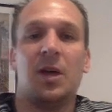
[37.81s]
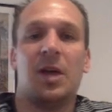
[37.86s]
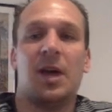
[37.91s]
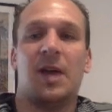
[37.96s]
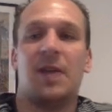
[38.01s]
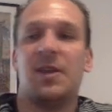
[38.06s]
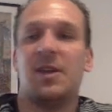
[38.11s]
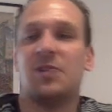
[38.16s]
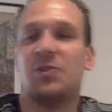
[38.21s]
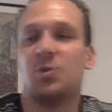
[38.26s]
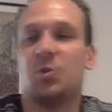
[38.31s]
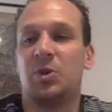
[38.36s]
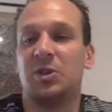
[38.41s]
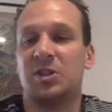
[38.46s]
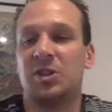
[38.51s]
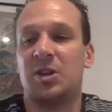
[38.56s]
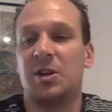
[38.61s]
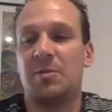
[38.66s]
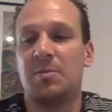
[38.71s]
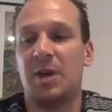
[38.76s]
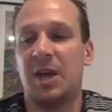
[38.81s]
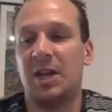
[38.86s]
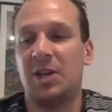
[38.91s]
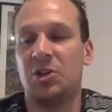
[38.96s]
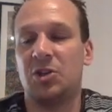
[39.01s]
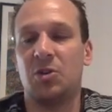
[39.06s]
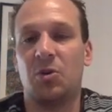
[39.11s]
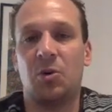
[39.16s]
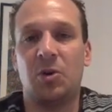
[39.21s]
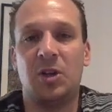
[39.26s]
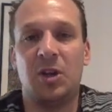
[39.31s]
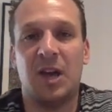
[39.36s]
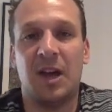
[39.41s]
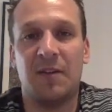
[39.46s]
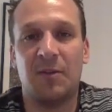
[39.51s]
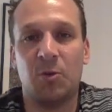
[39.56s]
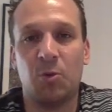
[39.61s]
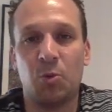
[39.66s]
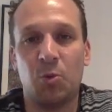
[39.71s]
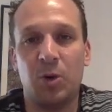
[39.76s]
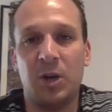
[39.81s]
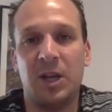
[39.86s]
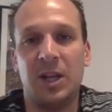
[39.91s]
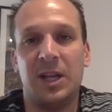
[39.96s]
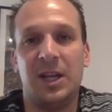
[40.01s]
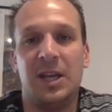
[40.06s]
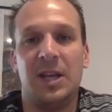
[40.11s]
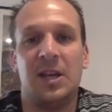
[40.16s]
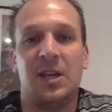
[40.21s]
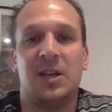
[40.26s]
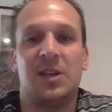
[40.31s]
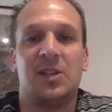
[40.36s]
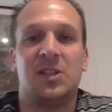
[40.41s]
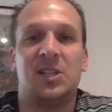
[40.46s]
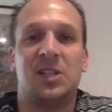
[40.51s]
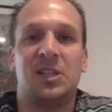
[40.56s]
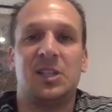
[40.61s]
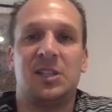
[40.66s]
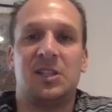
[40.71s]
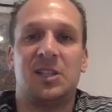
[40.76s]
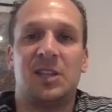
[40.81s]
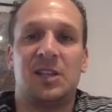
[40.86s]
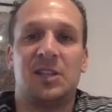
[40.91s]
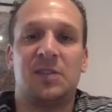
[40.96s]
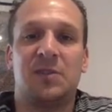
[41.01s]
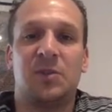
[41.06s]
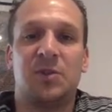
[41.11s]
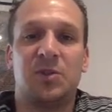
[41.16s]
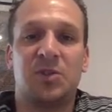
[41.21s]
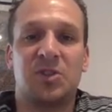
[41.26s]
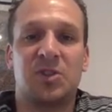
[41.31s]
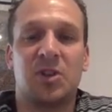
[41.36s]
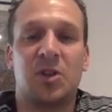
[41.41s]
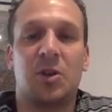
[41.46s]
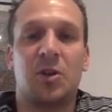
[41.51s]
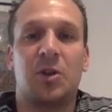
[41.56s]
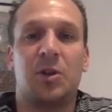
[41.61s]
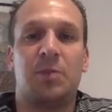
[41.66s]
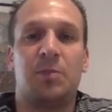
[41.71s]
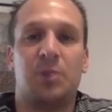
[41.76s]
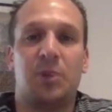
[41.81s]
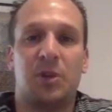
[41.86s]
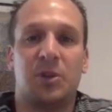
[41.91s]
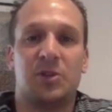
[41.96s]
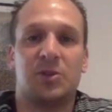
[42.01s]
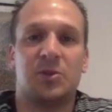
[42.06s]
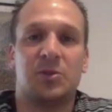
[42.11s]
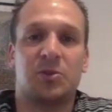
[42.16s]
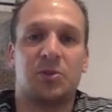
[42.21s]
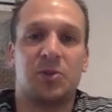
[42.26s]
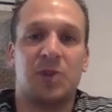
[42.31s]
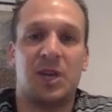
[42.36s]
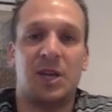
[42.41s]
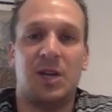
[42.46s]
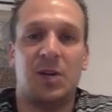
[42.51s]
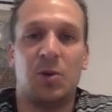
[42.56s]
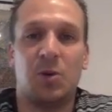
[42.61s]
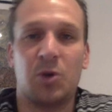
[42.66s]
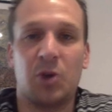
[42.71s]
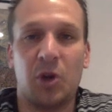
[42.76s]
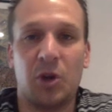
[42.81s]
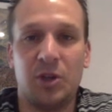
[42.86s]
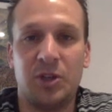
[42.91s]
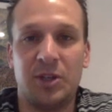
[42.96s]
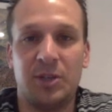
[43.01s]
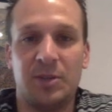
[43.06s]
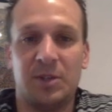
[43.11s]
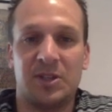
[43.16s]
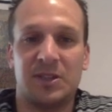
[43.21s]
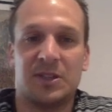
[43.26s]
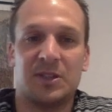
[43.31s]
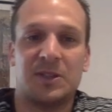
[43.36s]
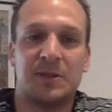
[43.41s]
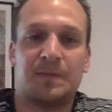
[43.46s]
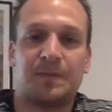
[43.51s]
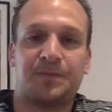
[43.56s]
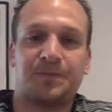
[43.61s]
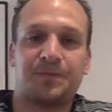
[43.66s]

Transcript: and that's what's going to make sure you have a really successful, solid personal training or coaching business.